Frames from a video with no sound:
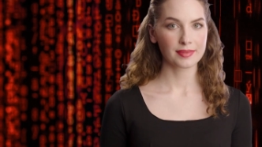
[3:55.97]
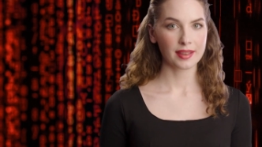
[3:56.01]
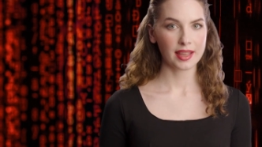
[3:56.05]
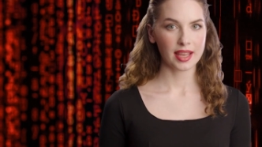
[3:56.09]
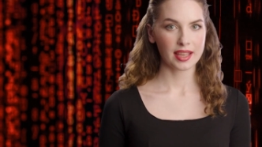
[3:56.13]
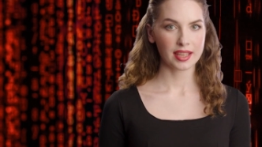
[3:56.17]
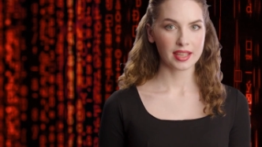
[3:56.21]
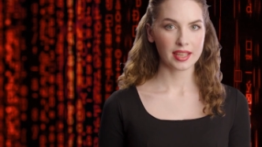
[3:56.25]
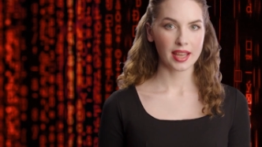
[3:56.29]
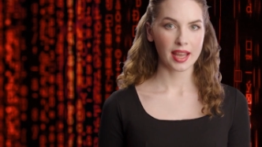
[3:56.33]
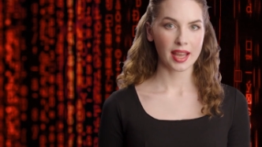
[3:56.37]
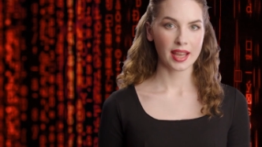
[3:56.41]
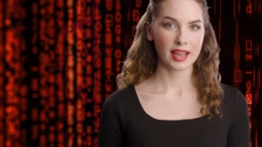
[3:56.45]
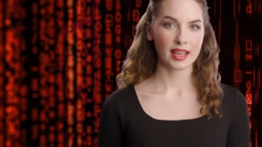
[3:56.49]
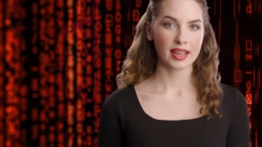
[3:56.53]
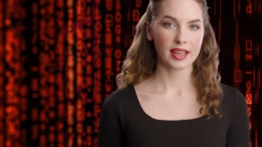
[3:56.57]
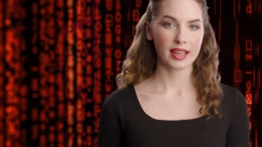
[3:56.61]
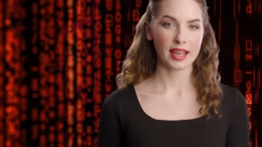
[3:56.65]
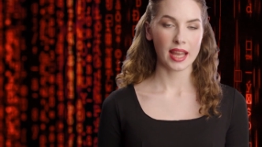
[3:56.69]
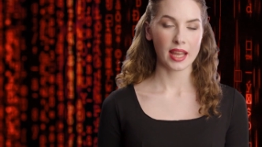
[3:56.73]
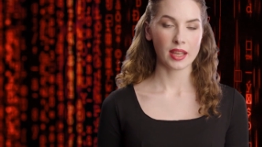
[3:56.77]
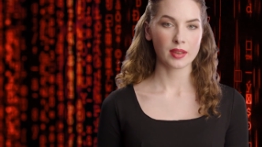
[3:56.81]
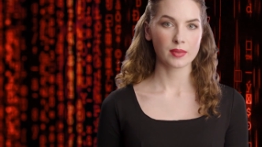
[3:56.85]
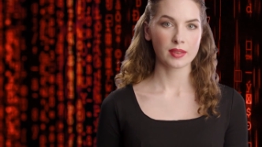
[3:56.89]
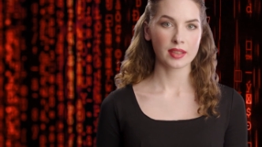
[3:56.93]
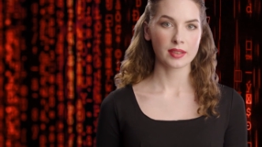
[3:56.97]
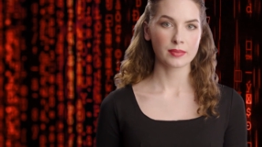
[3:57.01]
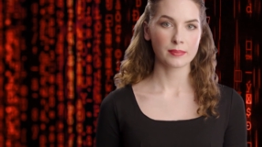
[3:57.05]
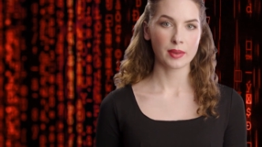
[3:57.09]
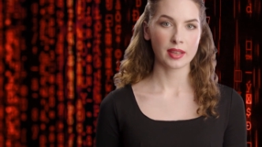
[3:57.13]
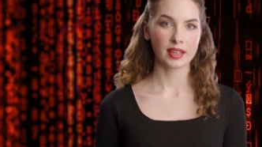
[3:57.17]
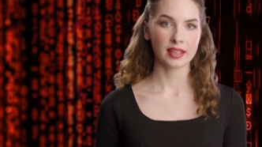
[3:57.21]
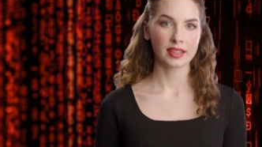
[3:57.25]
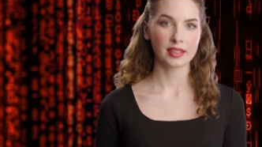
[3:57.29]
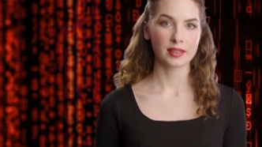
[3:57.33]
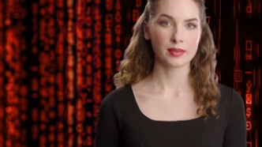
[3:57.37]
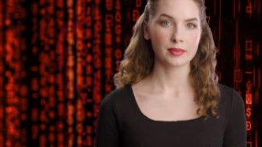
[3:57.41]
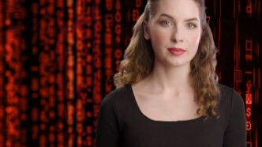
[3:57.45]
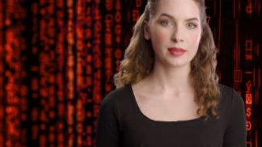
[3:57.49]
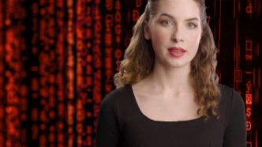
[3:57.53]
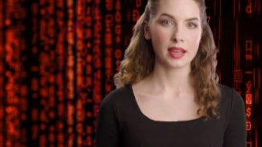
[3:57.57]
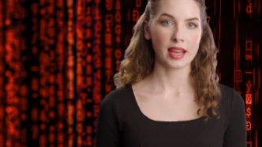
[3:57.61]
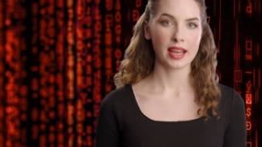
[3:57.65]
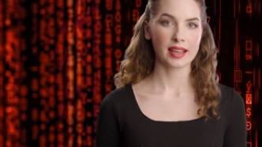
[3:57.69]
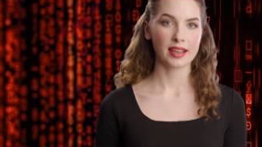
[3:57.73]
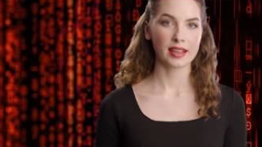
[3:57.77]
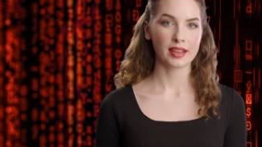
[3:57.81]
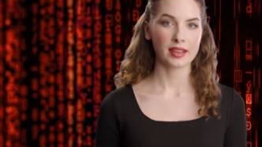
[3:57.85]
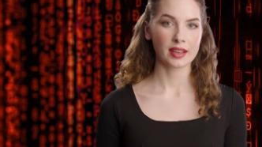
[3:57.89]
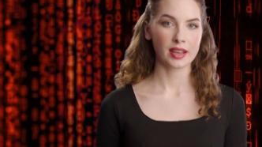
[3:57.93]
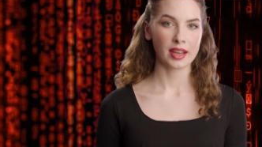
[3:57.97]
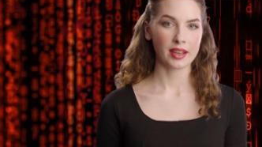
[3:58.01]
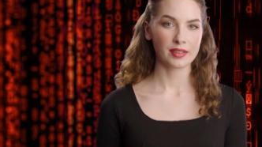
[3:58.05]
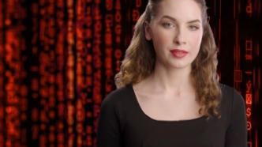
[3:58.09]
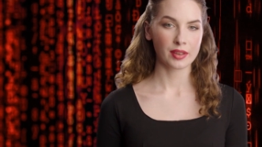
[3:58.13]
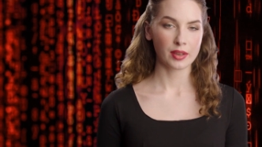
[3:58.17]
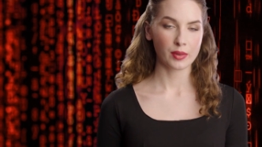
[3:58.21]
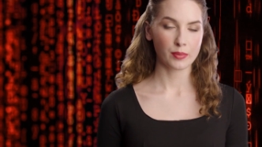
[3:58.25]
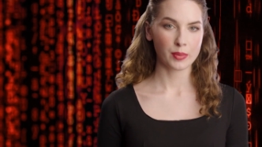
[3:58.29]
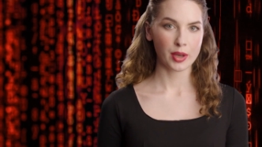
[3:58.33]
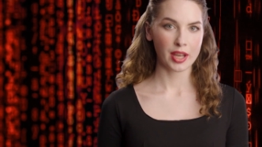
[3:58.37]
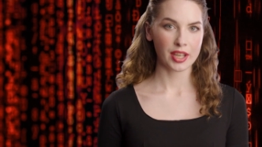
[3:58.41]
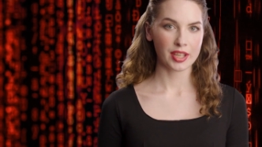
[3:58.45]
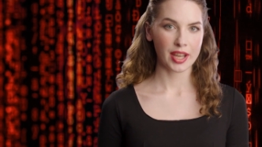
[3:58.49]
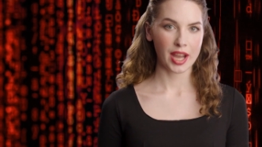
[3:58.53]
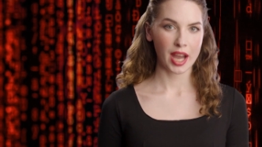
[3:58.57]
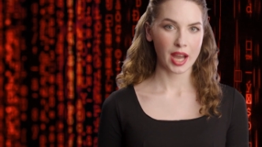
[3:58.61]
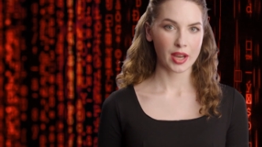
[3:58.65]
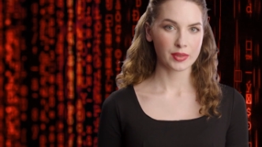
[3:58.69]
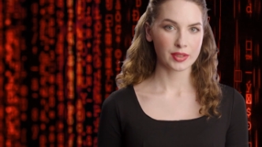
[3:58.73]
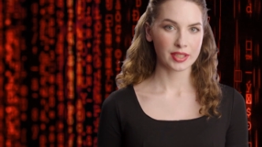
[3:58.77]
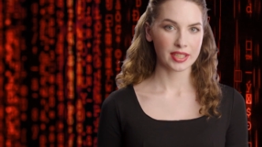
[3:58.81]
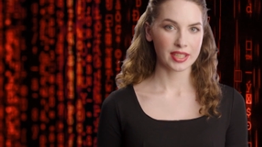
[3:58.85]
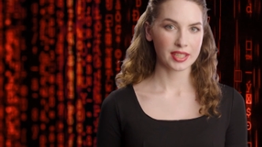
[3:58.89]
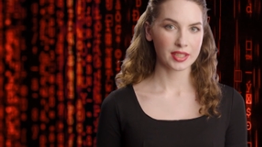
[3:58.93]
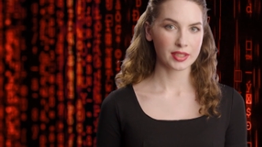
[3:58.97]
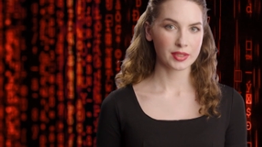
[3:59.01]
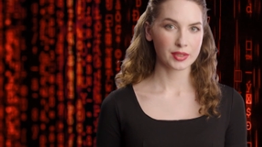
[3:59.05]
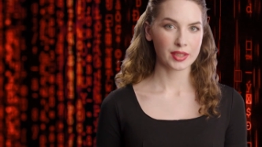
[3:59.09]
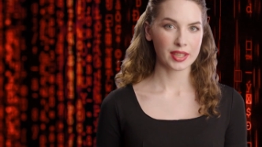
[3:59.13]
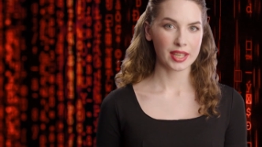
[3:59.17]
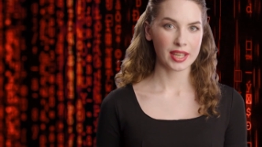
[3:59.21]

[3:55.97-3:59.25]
As an A I language model, I don't have direct access to